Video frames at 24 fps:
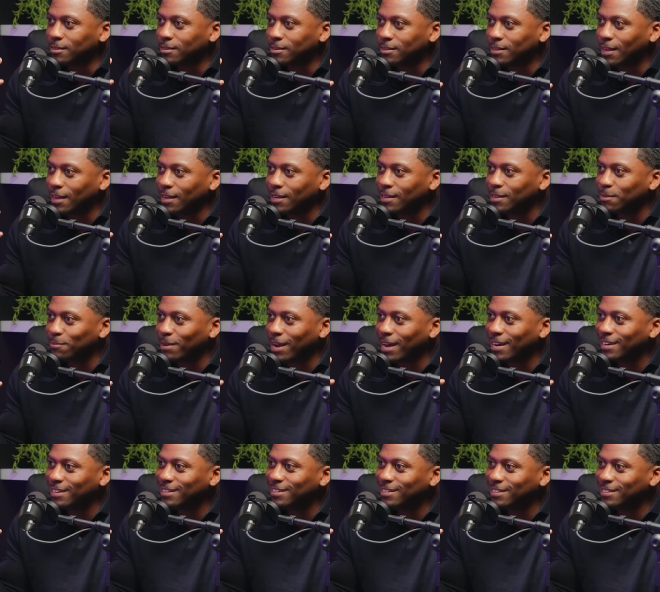damn, how
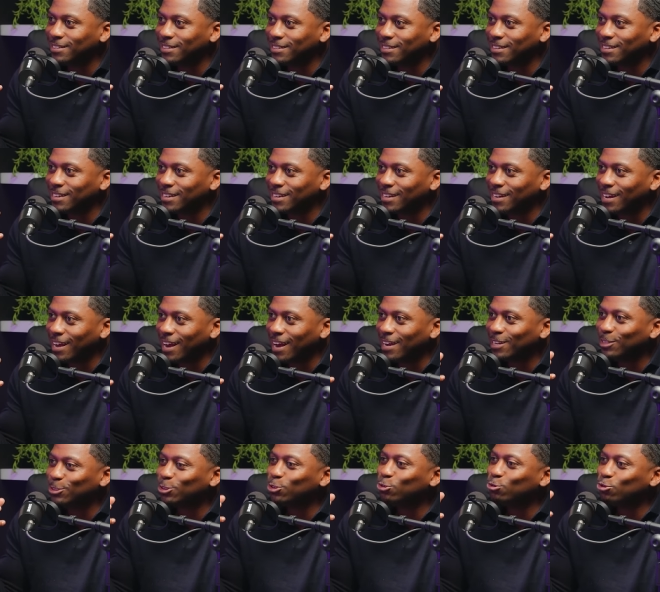did they do that? How
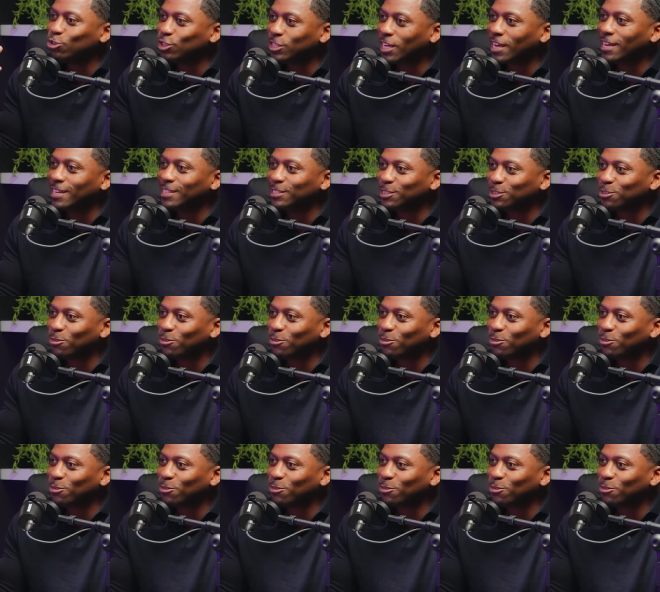did you change the